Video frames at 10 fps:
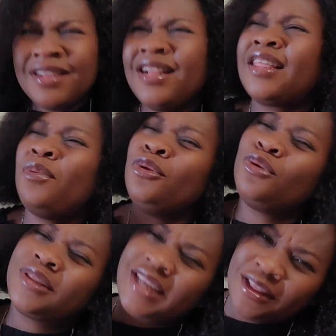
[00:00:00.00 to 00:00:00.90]
Later, we
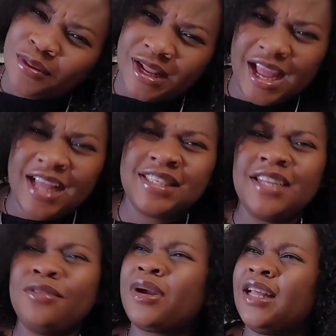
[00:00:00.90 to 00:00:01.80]
draw $10 and say,
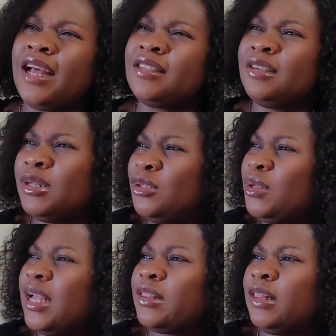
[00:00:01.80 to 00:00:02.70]
look at, I say, where did
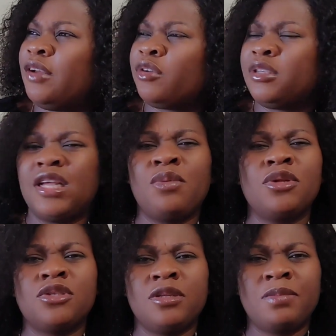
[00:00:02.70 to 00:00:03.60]
you get $10? He say, I
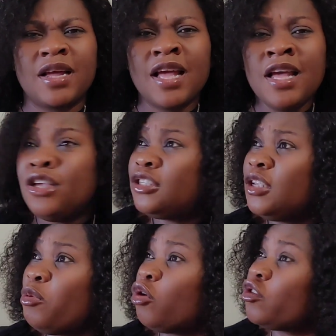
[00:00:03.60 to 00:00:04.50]
went to the bank. You see,
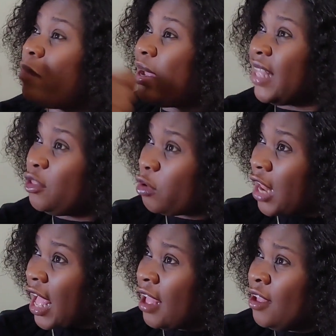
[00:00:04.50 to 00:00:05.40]
because of my
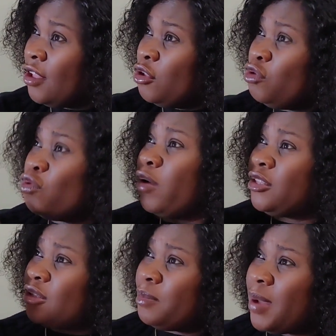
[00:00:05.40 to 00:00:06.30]
$10, you went
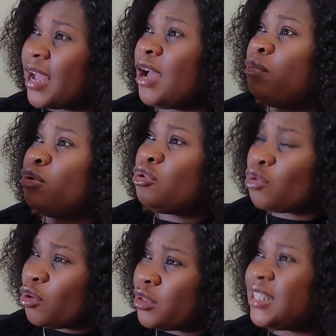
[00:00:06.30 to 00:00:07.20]
to the bank and
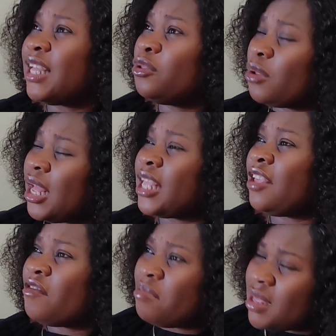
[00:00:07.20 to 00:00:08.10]
withdraw the $10 and
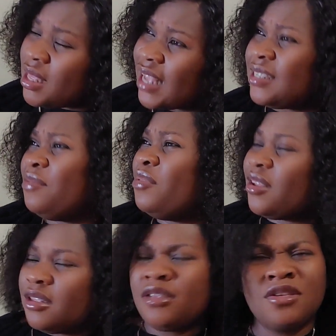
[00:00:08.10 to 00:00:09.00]
give me. I say,
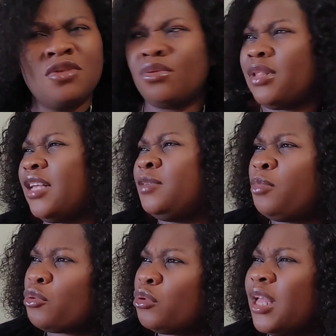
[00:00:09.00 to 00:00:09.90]
you see, no, now it's
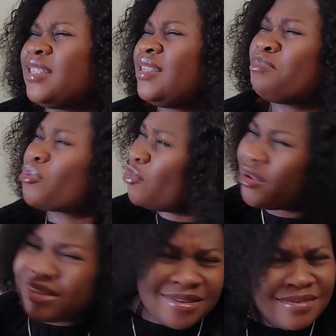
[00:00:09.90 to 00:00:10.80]
borrowed. I
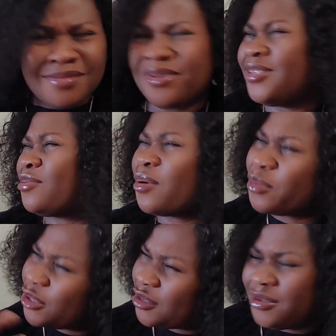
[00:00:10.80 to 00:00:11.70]
say, what is wrong
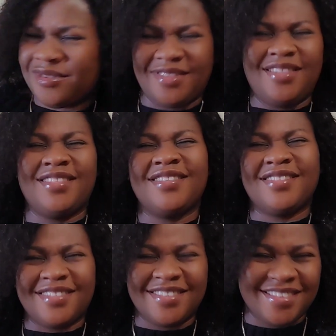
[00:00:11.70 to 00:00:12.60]
with
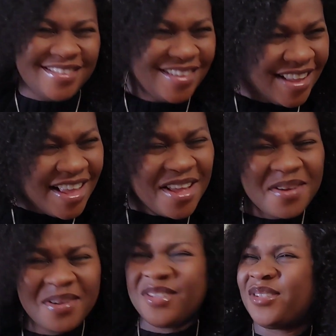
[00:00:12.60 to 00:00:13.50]
you?
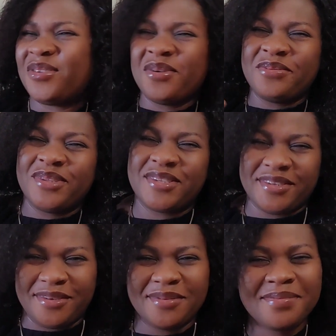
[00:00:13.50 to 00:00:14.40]
What is wrong
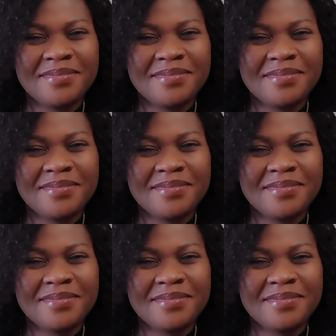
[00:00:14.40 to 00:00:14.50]
with you?